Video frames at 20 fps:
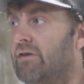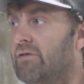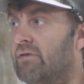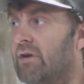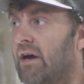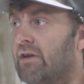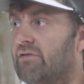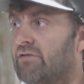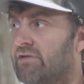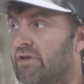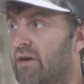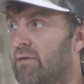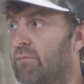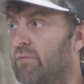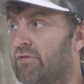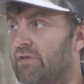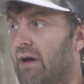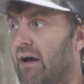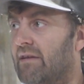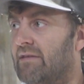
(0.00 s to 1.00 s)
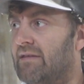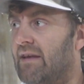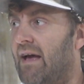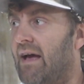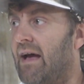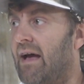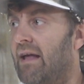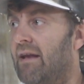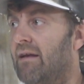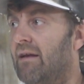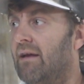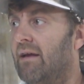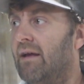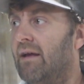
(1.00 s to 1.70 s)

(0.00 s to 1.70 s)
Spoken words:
and you got your timbers outside,